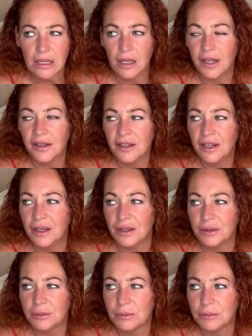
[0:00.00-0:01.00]
I don't
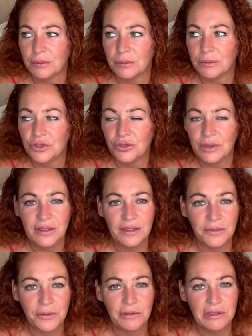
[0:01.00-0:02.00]
know, trees that
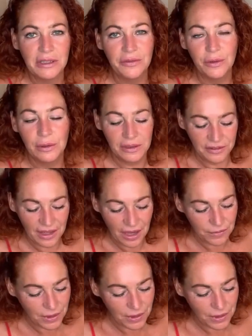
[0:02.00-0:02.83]
have already fallen down.